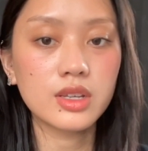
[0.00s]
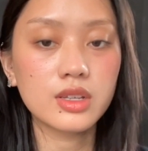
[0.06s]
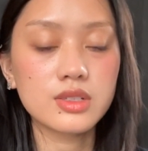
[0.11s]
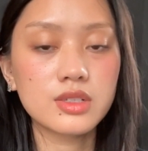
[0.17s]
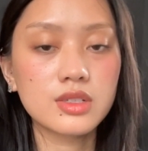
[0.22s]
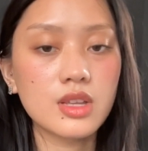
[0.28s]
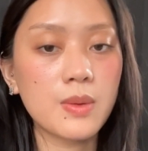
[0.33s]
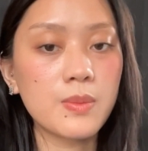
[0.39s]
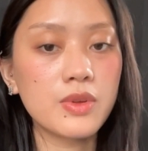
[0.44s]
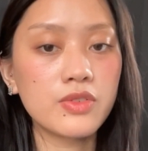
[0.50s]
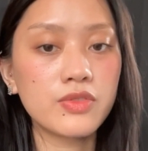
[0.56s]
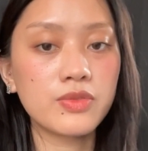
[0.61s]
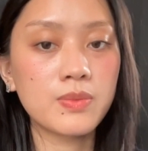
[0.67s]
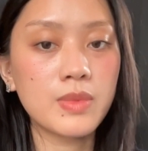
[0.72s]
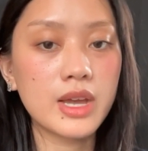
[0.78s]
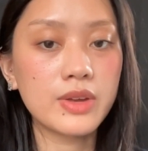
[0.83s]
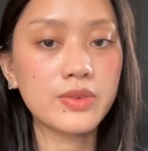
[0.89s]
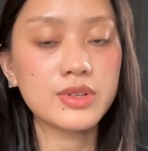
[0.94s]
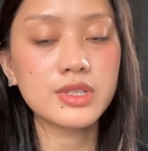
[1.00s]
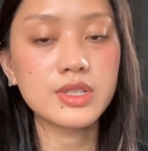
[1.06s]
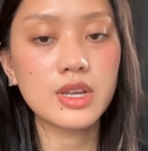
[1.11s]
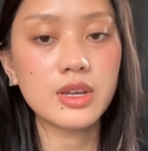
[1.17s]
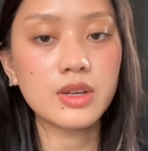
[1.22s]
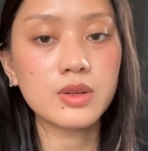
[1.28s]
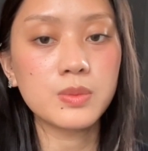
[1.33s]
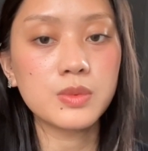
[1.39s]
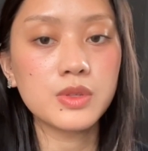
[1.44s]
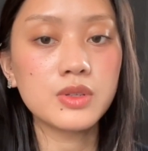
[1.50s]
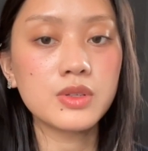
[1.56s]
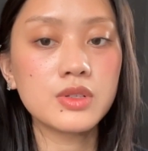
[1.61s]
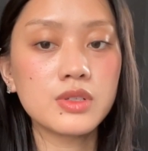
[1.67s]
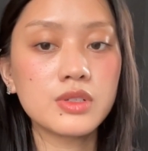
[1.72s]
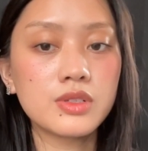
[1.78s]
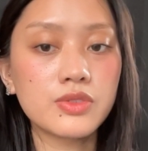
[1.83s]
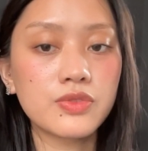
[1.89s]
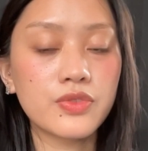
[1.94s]
some of my
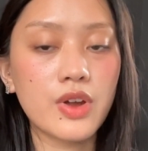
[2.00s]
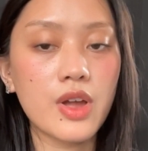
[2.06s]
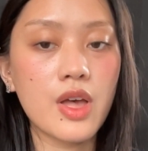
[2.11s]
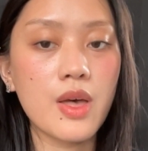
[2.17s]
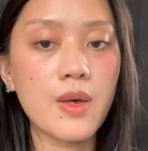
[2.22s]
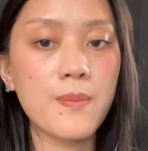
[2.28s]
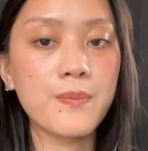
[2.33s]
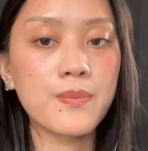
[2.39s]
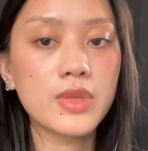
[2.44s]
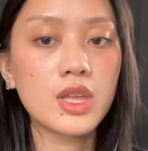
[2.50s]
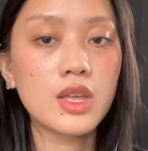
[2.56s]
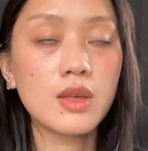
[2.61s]
recyclables from